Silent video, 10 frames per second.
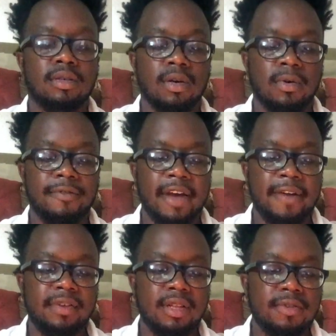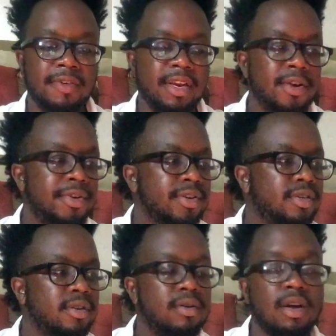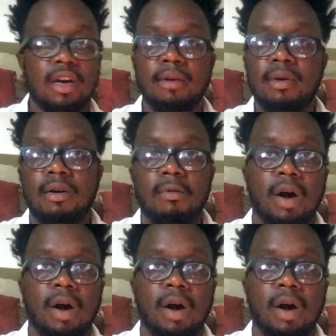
So if after this video you're still talking about